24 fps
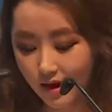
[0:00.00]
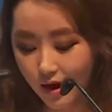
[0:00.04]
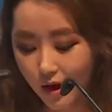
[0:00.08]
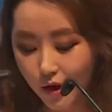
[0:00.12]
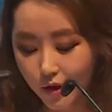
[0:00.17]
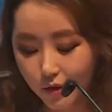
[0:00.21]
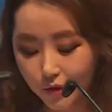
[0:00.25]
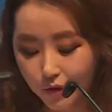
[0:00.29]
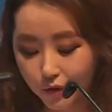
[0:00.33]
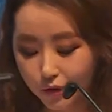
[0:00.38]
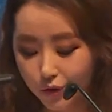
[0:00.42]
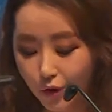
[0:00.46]

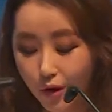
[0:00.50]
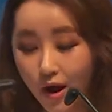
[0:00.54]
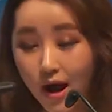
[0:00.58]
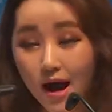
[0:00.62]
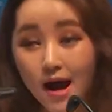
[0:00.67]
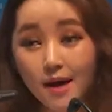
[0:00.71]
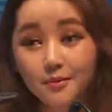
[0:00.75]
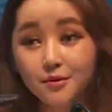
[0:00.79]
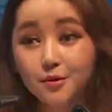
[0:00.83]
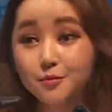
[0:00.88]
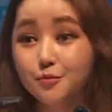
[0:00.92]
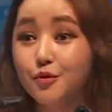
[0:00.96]
You don't
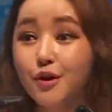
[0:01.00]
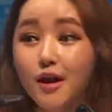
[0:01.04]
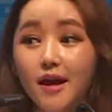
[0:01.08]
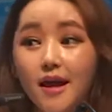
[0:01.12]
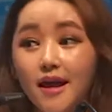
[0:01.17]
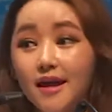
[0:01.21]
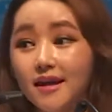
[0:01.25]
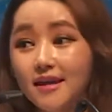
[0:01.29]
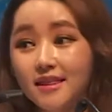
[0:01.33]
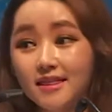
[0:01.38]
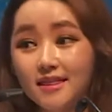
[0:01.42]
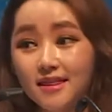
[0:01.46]
have to plan
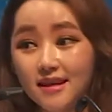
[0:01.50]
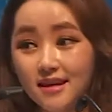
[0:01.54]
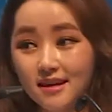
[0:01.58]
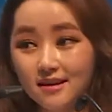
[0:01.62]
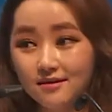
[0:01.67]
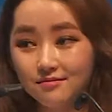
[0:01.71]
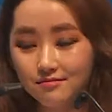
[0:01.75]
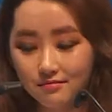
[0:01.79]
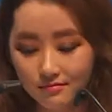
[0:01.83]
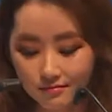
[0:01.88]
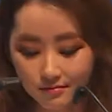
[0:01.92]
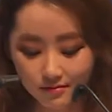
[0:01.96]

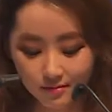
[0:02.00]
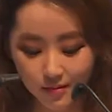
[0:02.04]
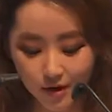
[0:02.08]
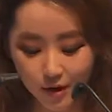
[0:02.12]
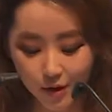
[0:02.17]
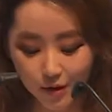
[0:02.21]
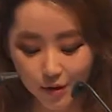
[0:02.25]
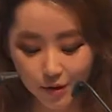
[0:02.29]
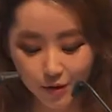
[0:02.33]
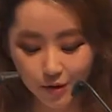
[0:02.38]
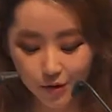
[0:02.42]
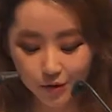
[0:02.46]
anything,
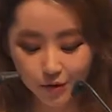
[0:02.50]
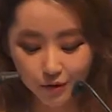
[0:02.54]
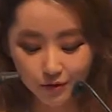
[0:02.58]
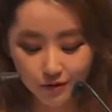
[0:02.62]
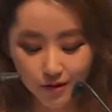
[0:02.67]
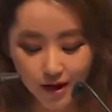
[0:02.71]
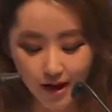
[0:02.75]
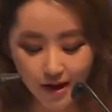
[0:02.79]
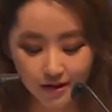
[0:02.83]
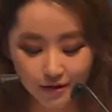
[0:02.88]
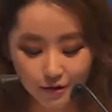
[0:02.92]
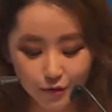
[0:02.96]
you do,
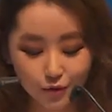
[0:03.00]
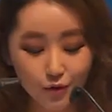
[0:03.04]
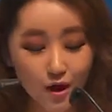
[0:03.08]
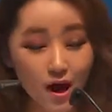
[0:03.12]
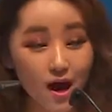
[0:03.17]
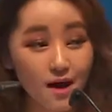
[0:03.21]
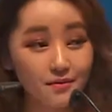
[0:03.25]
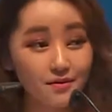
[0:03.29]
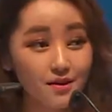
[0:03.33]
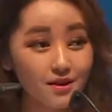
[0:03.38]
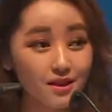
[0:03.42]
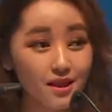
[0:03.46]
and you don't
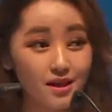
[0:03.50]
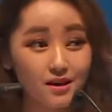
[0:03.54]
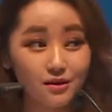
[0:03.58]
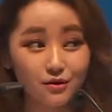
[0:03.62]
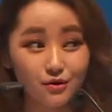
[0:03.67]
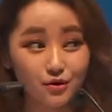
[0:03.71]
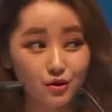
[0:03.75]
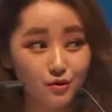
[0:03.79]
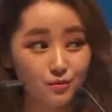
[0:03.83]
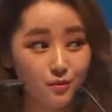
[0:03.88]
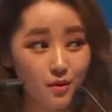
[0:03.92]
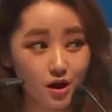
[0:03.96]
have to think
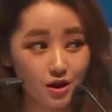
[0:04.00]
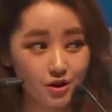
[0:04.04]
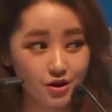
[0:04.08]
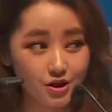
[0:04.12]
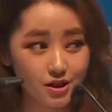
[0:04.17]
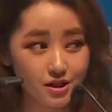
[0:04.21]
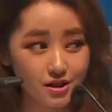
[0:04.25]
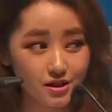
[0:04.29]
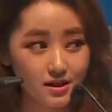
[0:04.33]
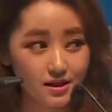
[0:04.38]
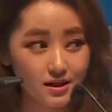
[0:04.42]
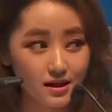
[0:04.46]
too
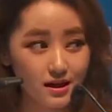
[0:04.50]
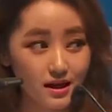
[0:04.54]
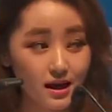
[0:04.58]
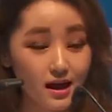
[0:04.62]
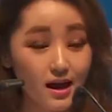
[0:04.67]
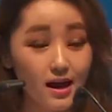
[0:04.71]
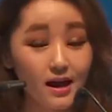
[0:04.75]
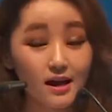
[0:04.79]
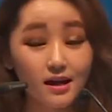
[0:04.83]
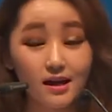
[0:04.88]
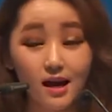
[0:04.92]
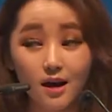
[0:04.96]
much.
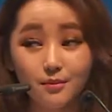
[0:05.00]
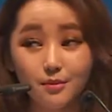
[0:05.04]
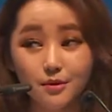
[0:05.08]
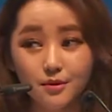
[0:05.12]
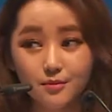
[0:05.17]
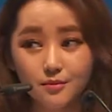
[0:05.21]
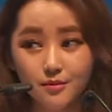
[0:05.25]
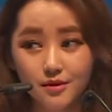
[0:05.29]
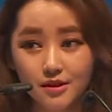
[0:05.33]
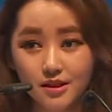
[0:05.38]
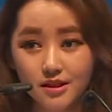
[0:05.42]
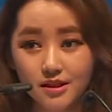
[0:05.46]

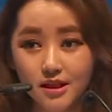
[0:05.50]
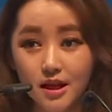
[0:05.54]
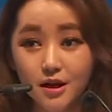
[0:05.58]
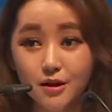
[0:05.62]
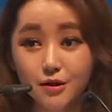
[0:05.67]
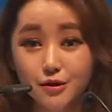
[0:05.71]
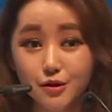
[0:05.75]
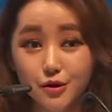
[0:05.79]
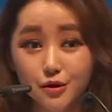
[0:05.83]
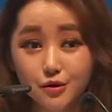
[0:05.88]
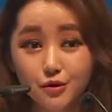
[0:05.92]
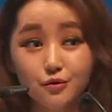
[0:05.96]
Governments tell
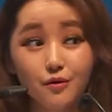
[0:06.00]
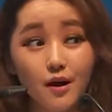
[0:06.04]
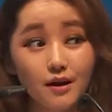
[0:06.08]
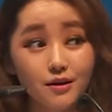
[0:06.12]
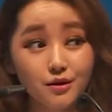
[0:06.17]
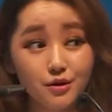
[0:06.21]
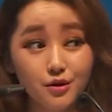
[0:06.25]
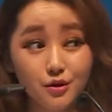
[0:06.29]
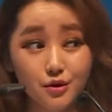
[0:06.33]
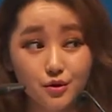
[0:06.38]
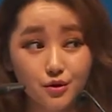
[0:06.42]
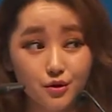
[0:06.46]
you what
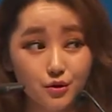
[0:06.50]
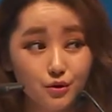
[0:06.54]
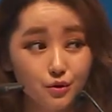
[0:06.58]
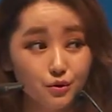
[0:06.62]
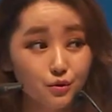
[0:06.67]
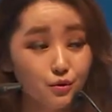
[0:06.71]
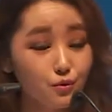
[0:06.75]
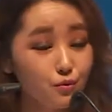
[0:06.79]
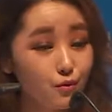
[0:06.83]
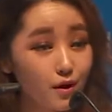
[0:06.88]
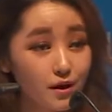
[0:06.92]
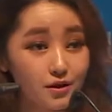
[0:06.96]
to do,
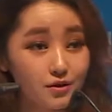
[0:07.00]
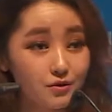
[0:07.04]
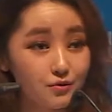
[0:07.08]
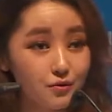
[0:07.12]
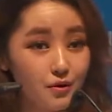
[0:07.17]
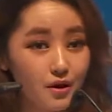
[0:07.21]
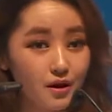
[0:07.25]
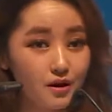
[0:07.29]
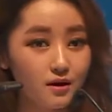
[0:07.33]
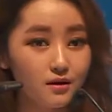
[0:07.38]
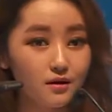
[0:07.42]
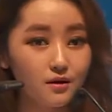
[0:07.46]
what to
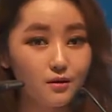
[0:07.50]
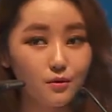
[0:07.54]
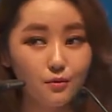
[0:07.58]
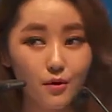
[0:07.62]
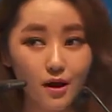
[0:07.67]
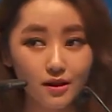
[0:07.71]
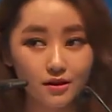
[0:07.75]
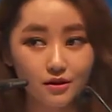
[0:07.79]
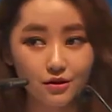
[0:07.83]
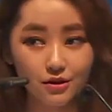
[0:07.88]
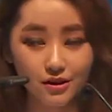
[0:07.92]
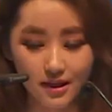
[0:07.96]
wear, what
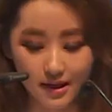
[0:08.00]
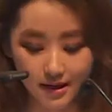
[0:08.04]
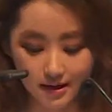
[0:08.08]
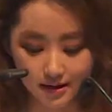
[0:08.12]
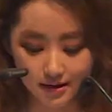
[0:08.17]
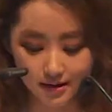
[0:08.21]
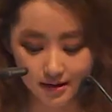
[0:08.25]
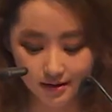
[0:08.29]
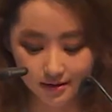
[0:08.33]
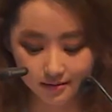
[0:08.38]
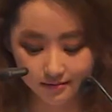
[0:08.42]
to think,